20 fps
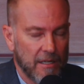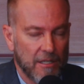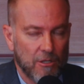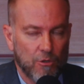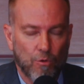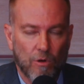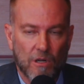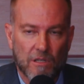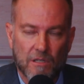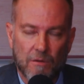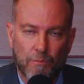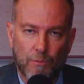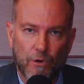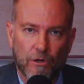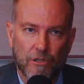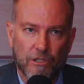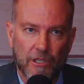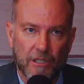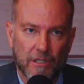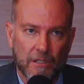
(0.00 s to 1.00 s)
It was a
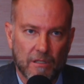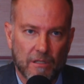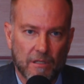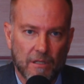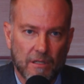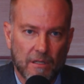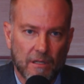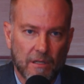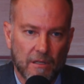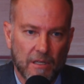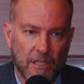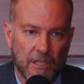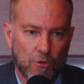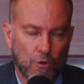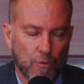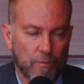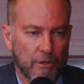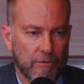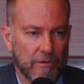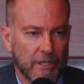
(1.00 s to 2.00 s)
project in
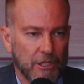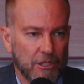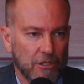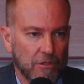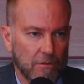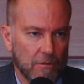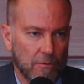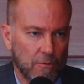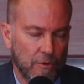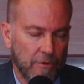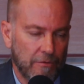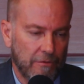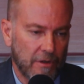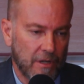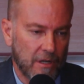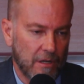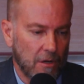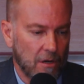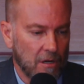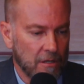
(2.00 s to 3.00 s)
cooperation with
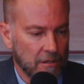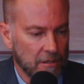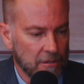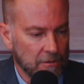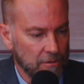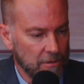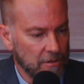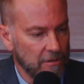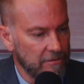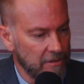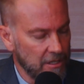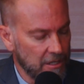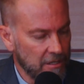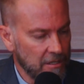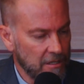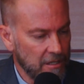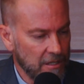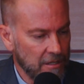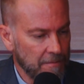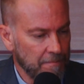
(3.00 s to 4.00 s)
another
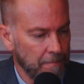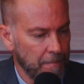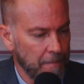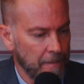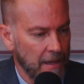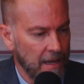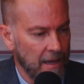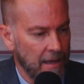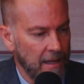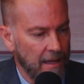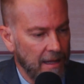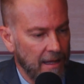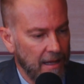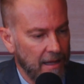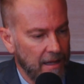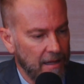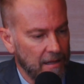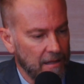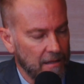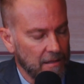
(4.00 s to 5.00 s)
university,
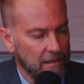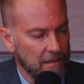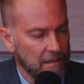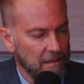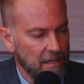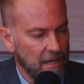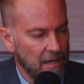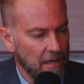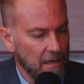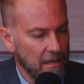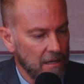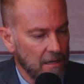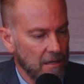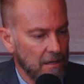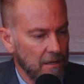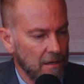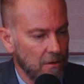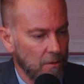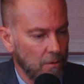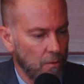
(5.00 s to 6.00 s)
and
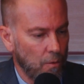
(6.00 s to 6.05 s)
they